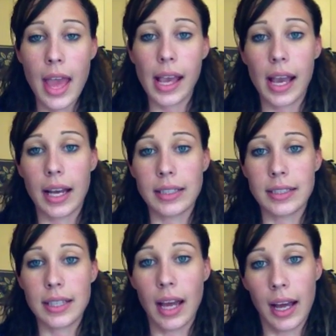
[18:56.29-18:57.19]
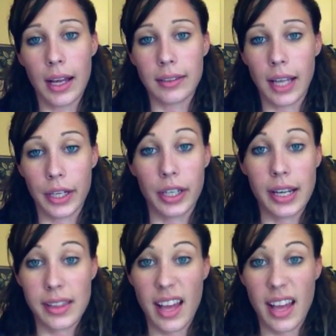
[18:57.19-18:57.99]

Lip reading: and let her eat